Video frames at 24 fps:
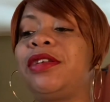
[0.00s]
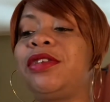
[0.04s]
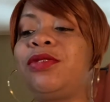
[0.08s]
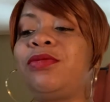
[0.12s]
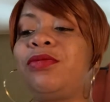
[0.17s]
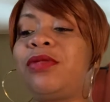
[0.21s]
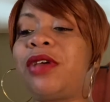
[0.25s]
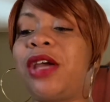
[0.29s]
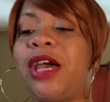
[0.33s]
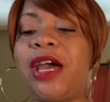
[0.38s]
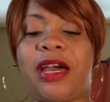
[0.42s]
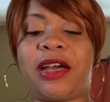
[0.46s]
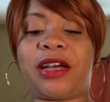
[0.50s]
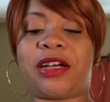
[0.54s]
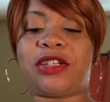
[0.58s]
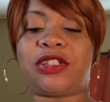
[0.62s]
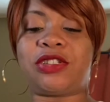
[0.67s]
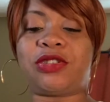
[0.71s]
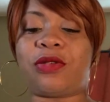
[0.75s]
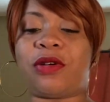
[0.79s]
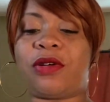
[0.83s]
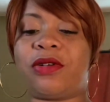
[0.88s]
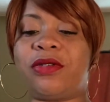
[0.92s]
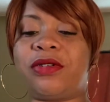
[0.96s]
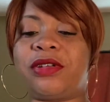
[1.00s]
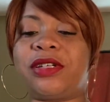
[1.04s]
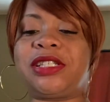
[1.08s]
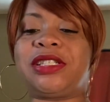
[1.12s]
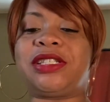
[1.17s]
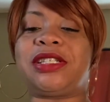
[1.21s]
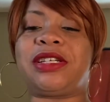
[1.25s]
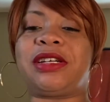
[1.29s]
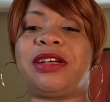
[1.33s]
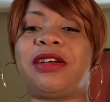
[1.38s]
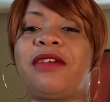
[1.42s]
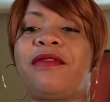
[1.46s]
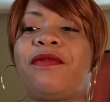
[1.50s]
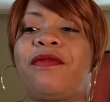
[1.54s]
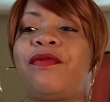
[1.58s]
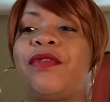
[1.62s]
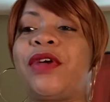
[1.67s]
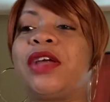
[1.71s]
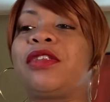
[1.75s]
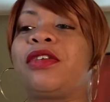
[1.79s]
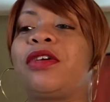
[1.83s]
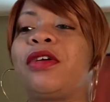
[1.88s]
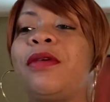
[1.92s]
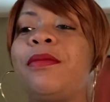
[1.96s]
You can't control this shit.
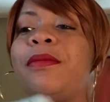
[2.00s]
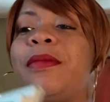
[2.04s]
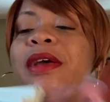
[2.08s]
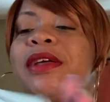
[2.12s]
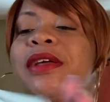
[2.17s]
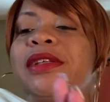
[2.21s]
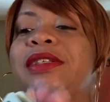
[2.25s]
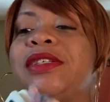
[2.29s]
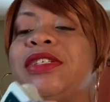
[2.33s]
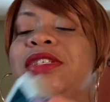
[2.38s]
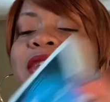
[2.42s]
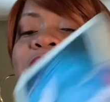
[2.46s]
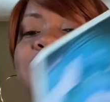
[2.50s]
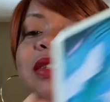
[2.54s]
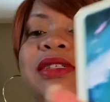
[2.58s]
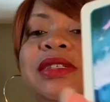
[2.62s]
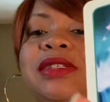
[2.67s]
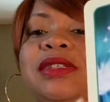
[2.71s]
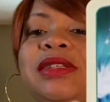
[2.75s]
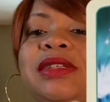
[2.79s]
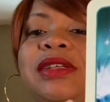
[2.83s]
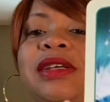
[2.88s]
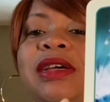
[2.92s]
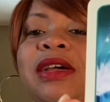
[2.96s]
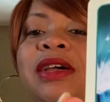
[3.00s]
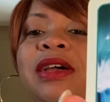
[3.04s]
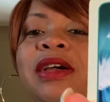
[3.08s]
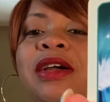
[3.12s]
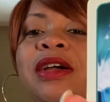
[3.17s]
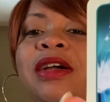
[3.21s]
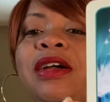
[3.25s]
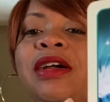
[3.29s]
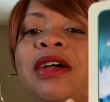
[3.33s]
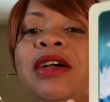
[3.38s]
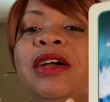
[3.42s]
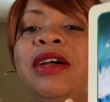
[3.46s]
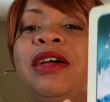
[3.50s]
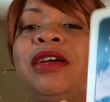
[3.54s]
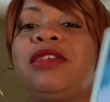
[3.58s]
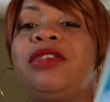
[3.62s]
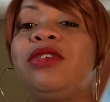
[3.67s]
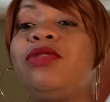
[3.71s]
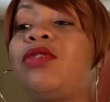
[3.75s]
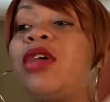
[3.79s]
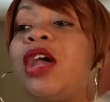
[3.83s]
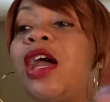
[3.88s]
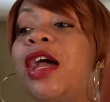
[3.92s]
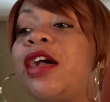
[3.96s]
Feather, messages.
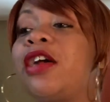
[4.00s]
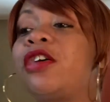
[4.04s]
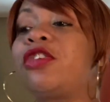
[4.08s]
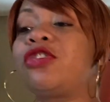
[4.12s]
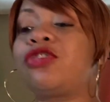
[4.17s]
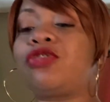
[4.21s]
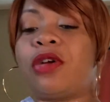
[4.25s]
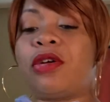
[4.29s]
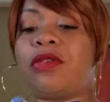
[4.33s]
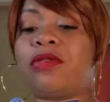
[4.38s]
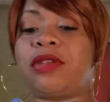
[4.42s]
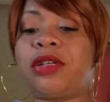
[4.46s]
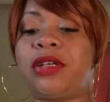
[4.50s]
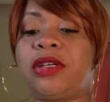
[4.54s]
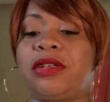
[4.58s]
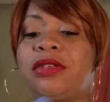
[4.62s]
You can't control